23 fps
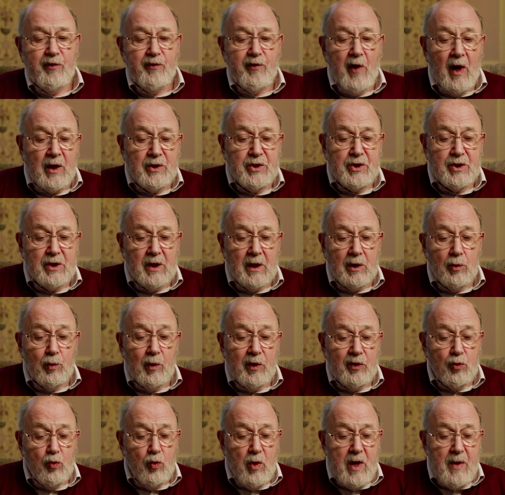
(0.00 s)
fasting,
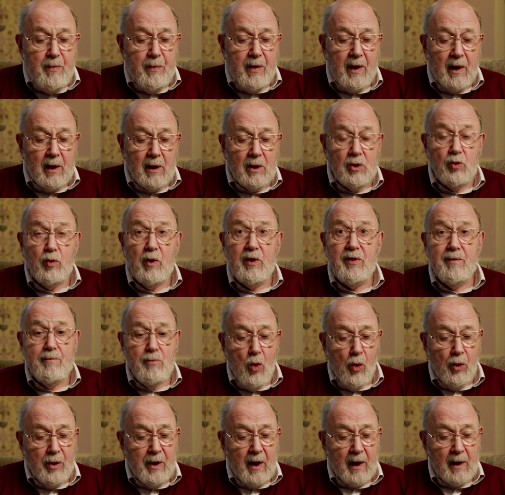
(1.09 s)
with weeping, and with
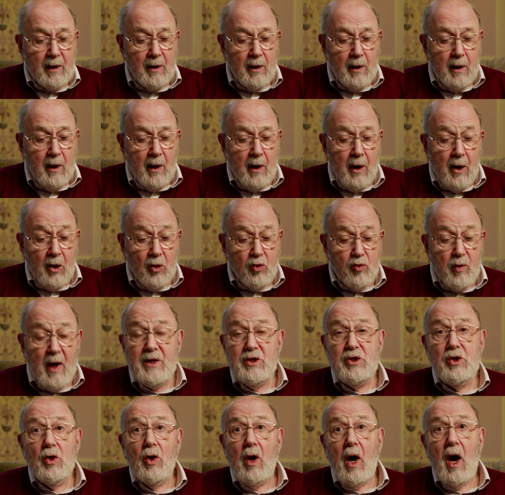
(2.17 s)
mourning.
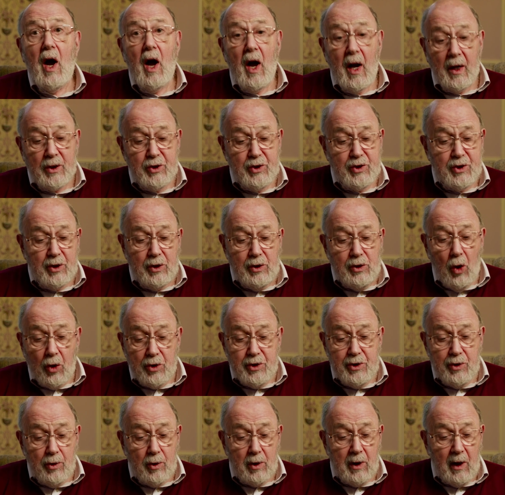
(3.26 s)
Rend your hearts and
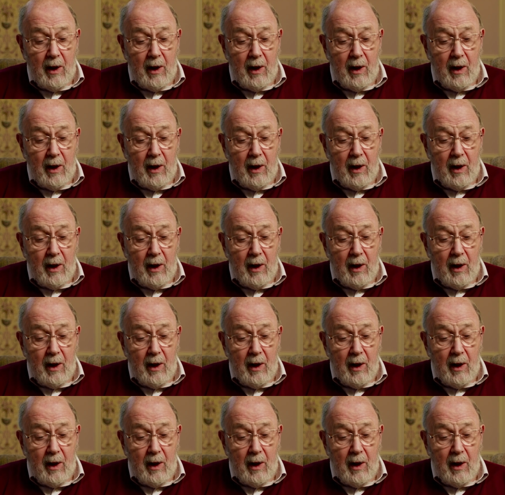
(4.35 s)
not your